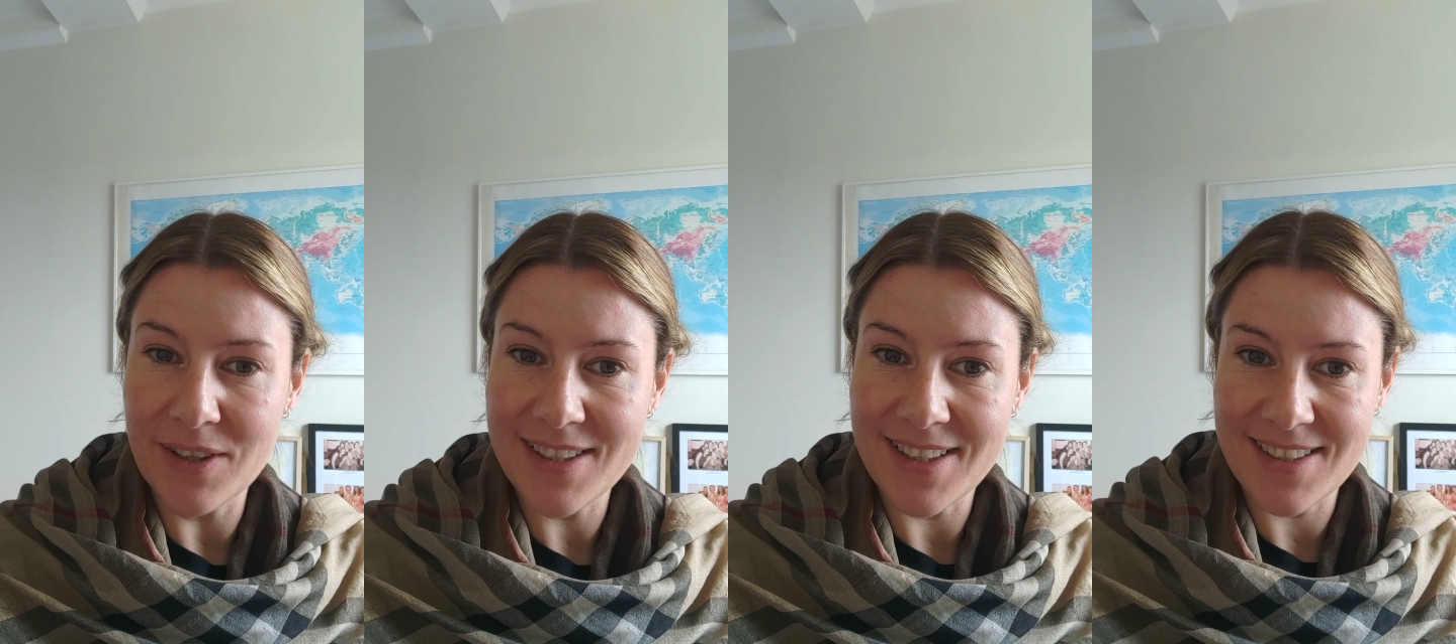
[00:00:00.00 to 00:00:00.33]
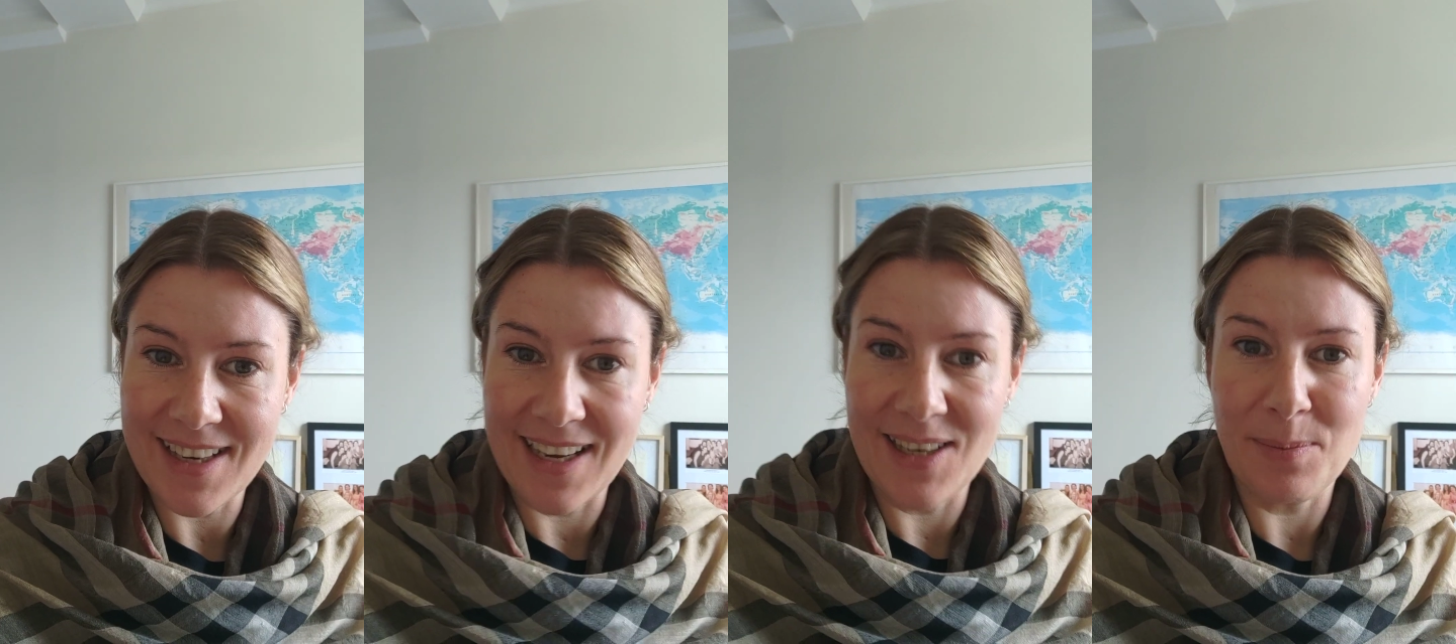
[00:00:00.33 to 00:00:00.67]

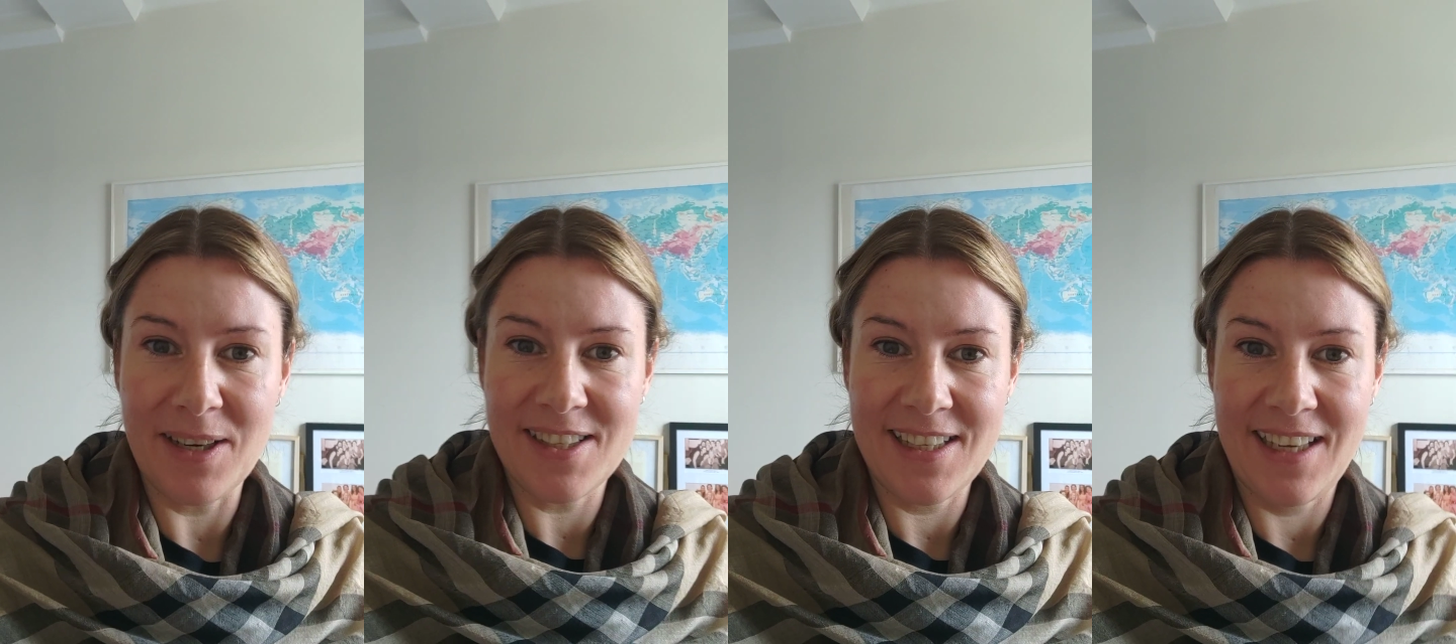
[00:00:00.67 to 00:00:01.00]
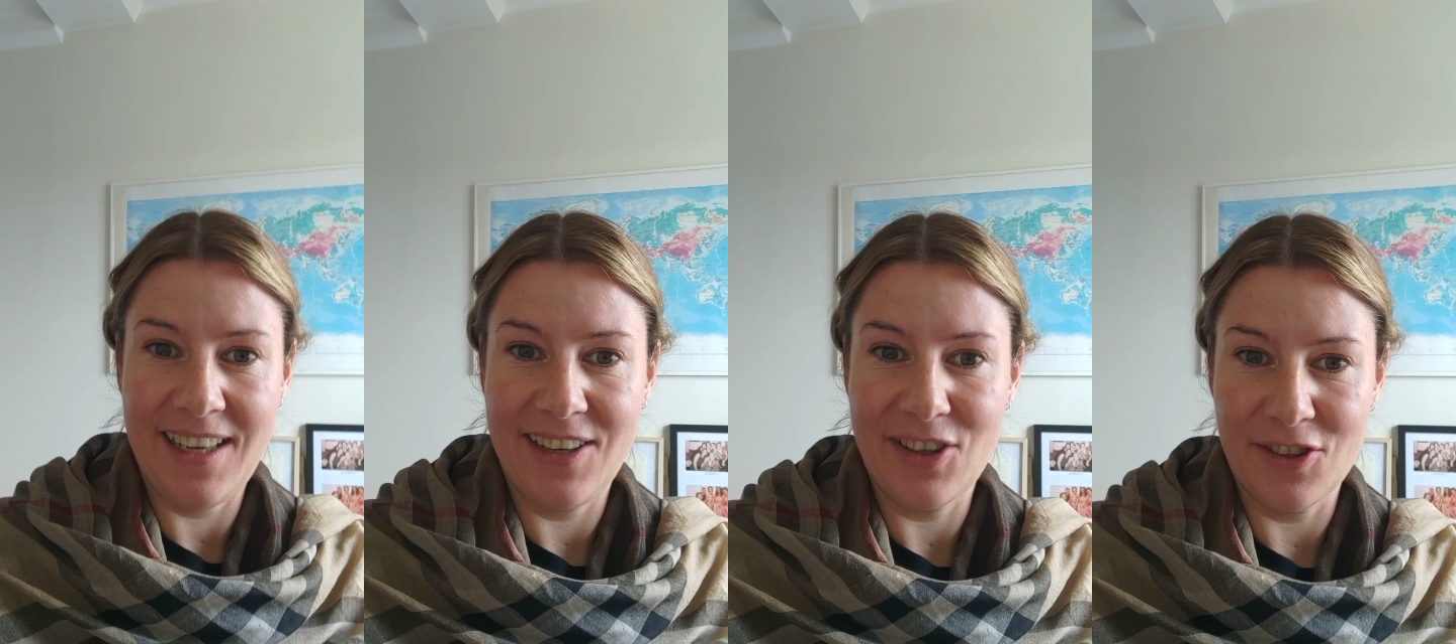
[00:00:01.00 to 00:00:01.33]

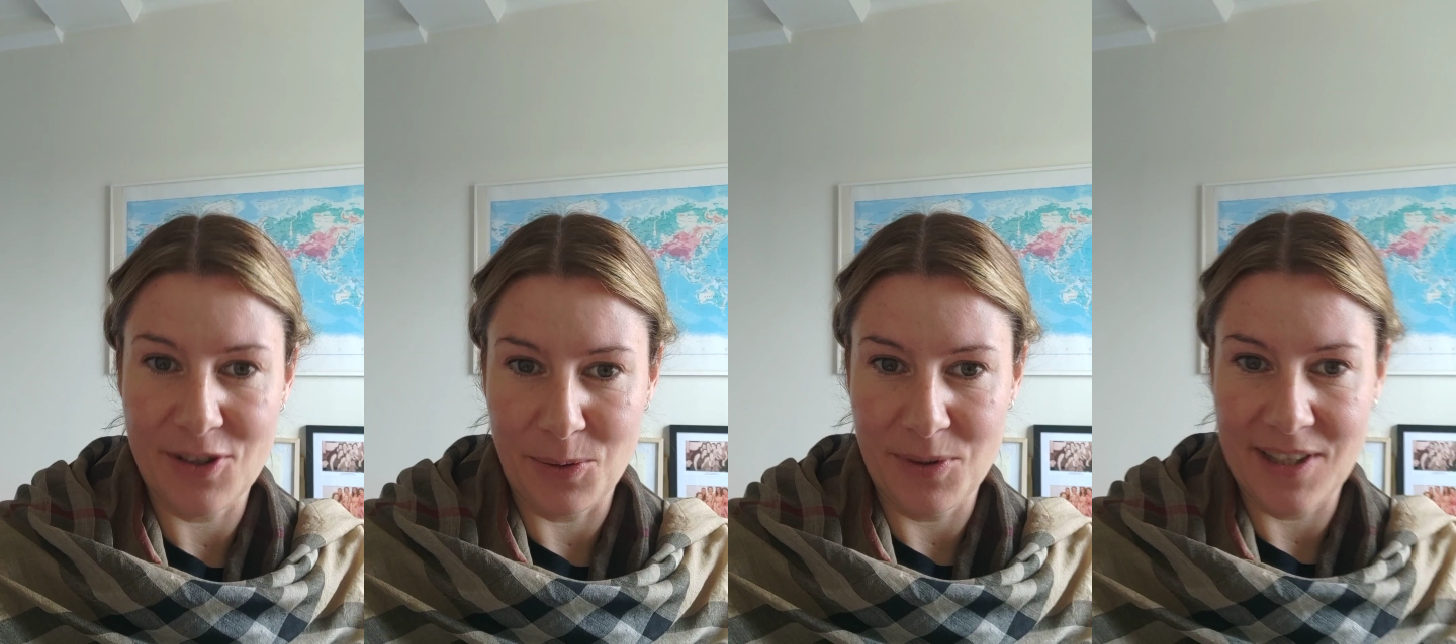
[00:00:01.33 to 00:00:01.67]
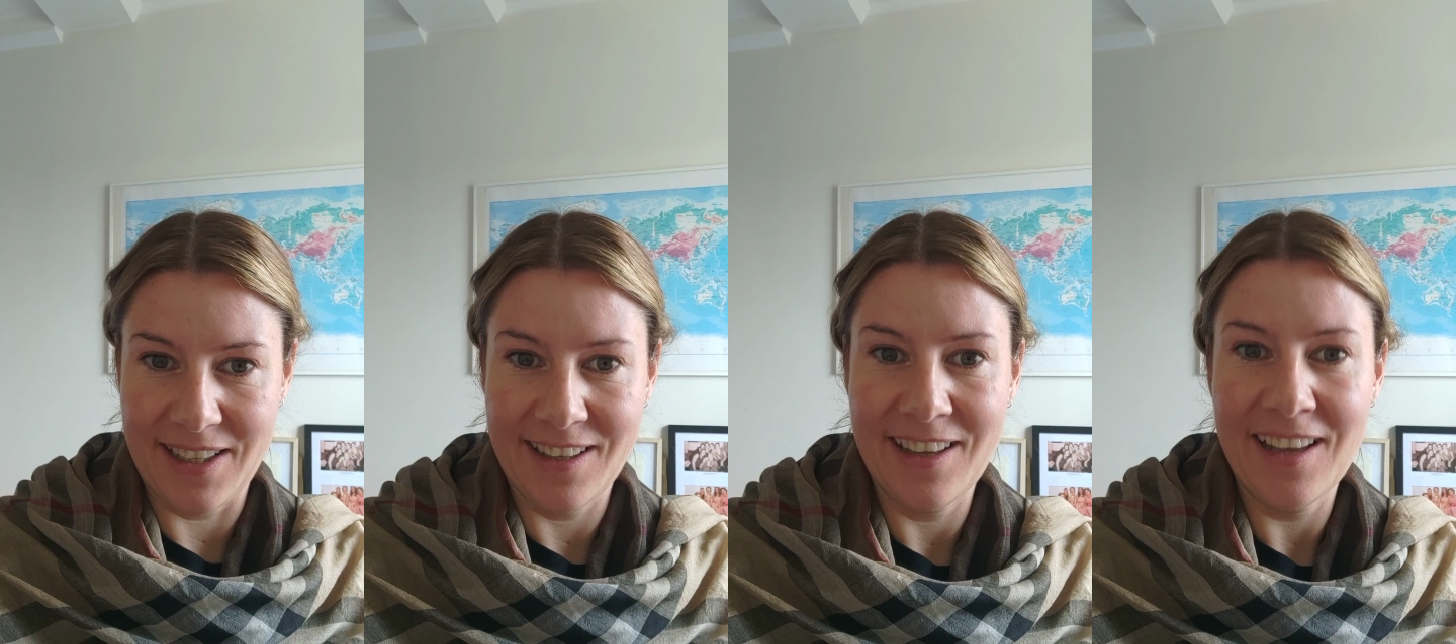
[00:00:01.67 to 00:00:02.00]
Sustainability
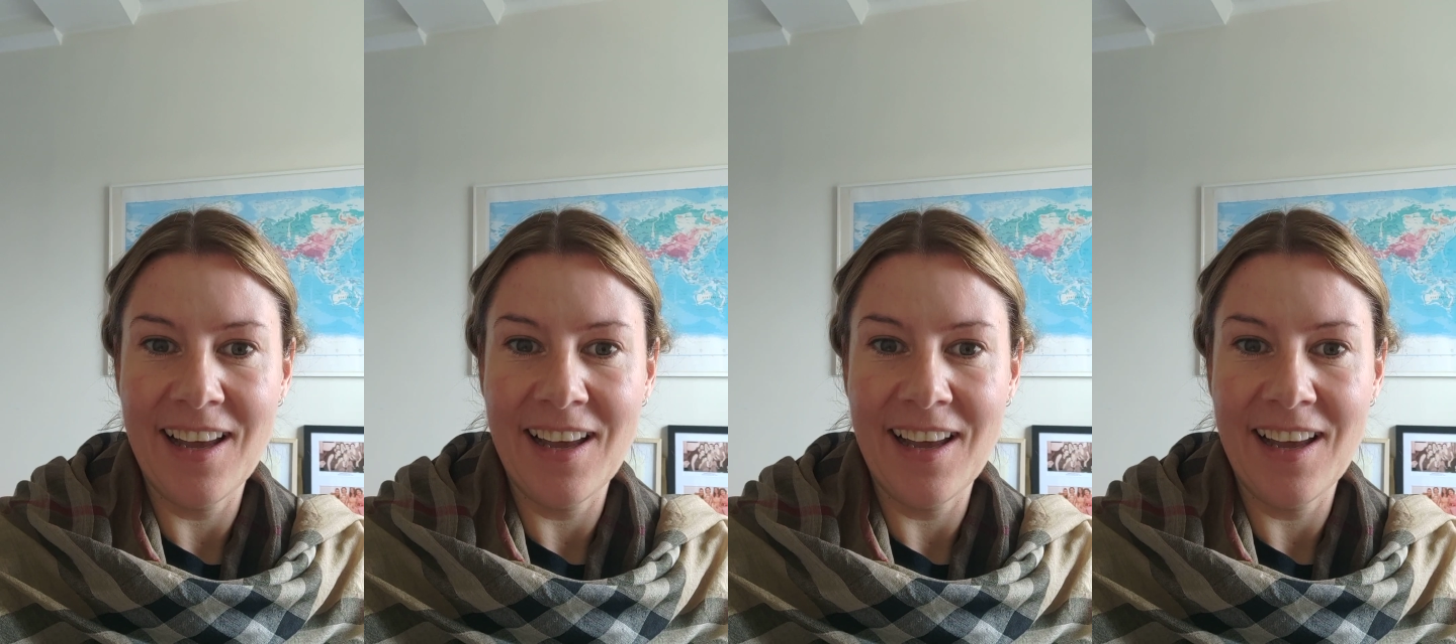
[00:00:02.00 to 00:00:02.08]
Consulting,